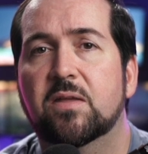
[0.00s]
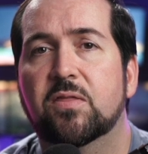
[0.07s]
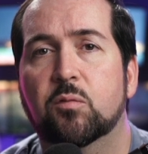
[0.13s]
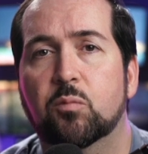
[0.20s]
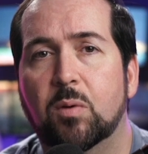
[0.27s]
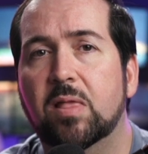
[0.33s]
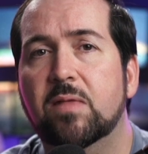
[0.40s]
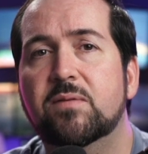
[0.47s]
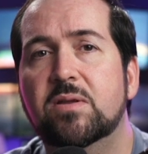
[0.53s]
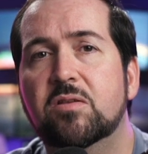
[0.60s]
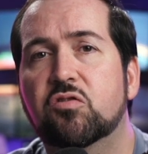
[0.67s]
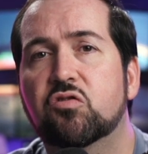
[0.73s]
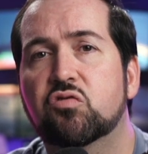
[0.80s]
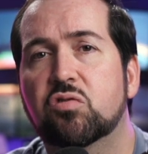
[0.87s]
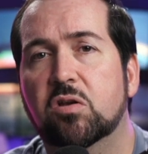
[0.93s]
the
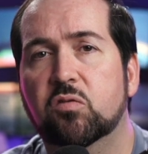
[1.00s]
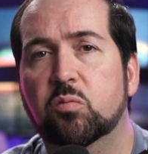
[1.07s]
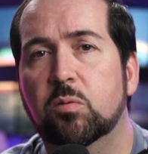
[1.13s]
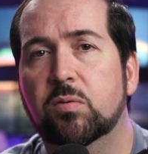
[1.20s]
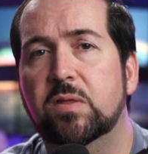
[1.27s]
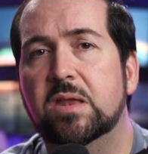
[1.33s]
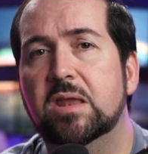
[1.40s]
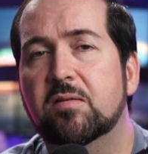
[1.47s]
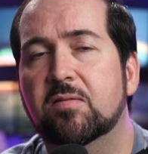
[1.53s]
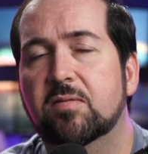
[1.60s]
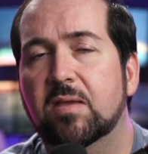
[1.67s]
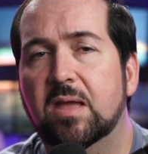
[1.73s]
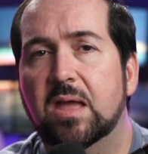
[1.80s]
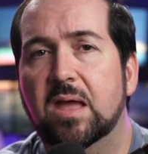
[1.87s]
relevance, trustworthiness,